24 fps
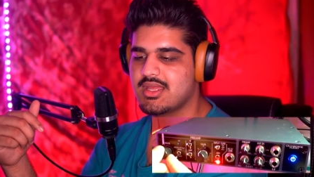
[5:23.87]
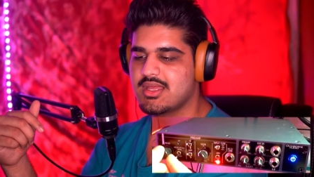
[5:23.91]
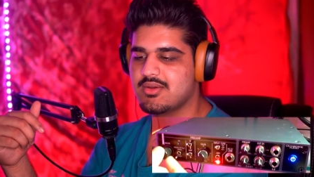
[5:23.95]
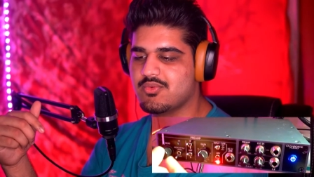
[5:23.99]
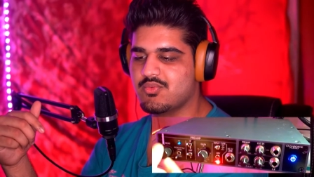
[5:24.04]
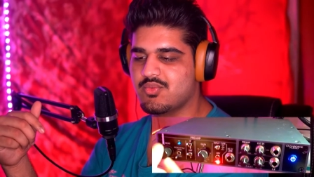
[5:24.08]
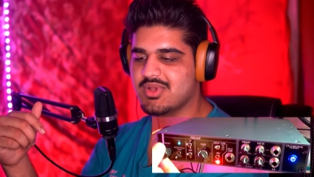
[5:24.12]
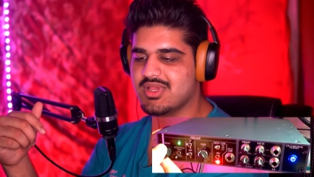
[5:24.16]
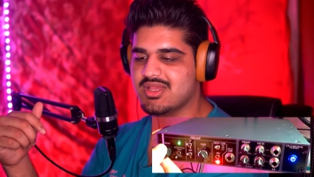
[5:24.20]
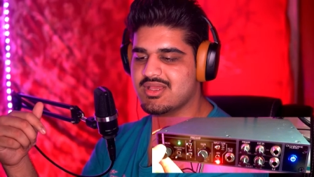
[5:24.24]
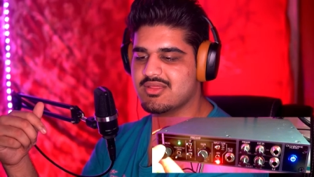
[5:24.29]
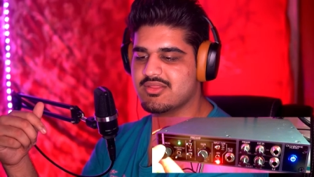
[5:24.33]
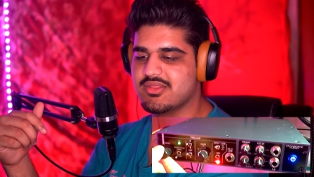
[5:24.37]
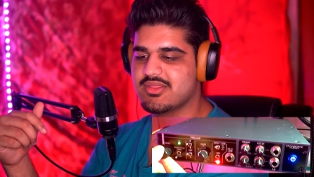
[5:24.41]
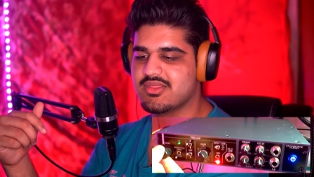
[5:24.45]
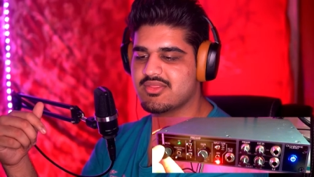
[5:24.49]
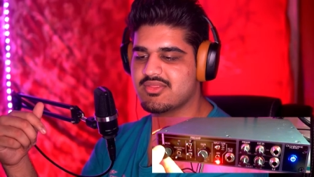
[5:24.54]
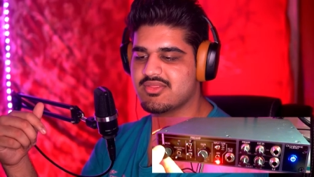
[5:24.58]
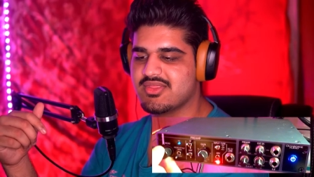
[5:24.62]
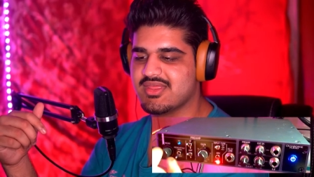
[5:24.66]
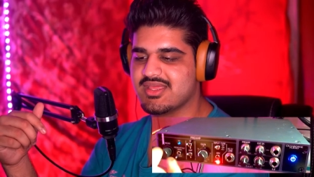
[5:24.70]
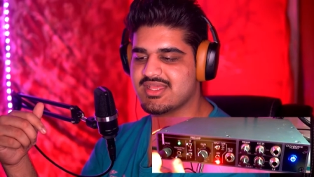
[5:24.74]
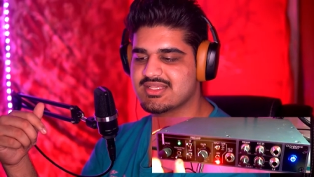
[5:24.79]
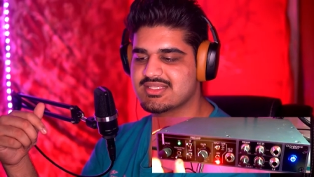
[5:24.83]
with
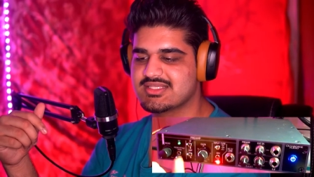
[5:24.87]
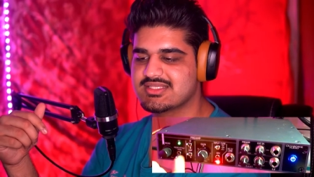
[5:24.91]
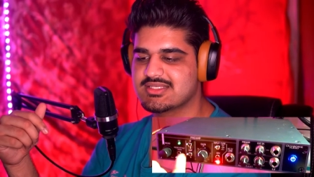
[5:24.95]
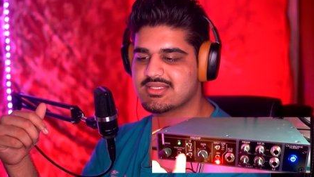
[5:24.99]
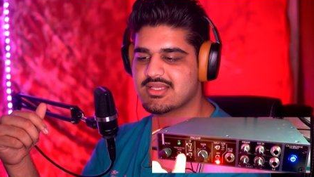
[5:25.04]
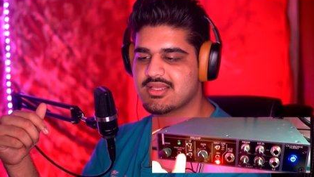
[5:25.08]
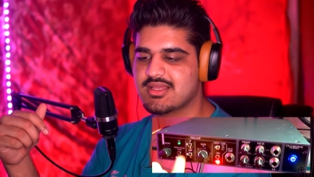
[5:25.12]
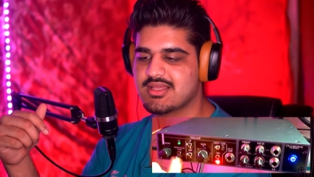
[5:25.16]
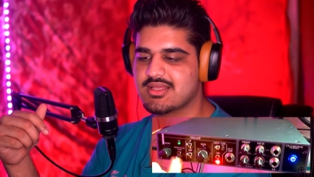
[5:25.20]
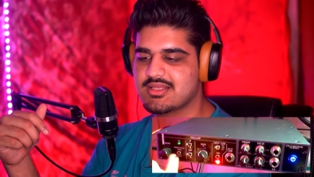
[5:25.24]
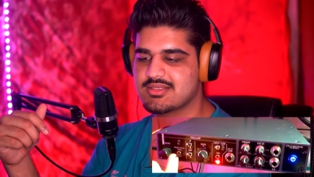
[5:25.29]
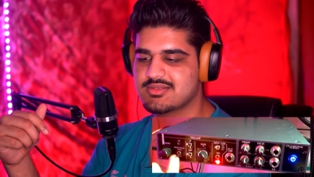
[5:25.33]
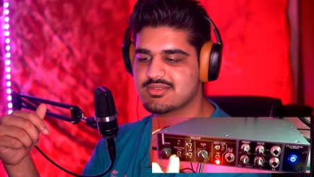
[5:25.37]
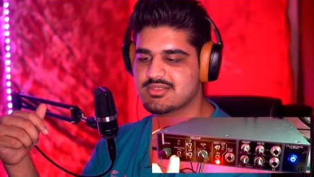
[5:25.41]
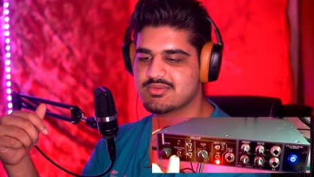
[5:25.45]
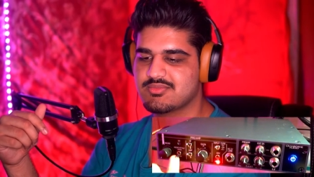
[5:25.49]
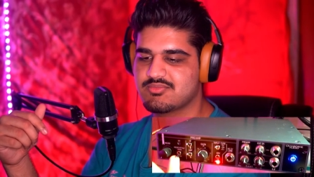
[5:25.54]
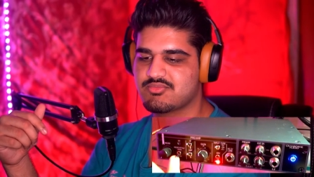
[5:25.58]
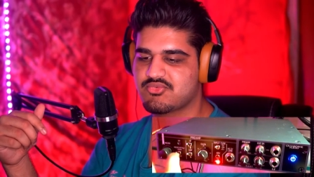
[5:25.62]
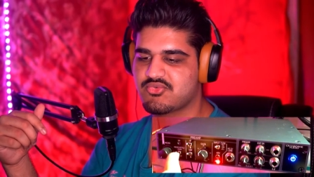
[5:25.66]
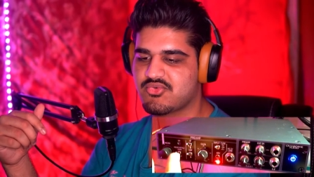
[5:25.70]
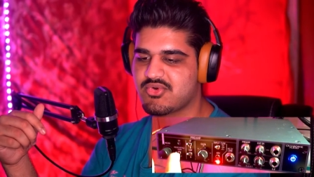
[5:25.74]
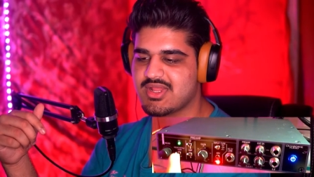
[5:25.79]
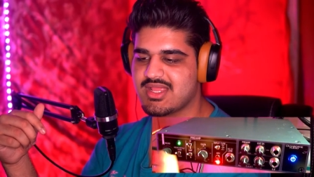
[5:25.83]
this
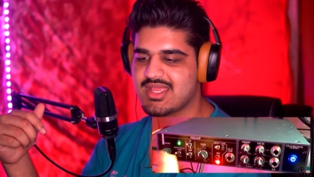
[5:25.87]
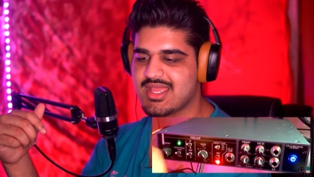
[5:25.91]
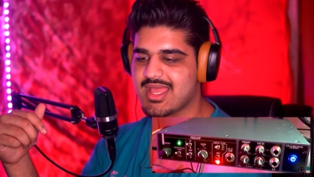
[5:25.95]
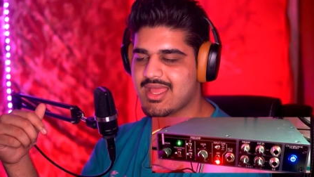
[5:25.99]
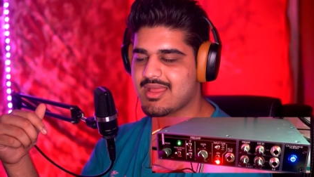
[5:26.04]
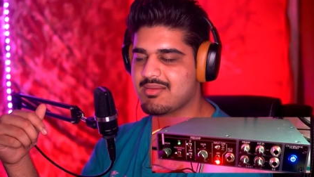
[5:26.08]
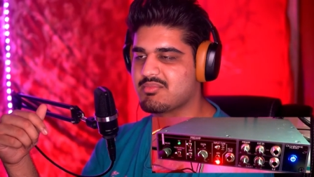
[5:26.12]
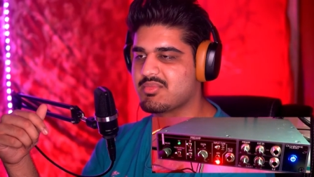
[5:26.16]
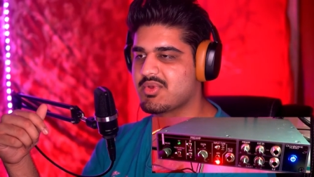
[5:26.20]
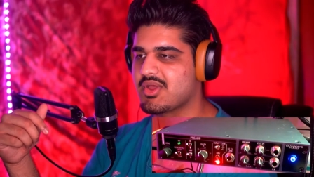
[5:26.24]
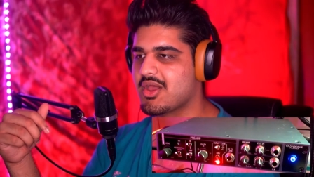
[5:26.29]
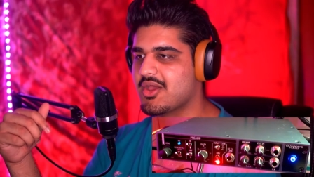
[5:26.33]
preamp.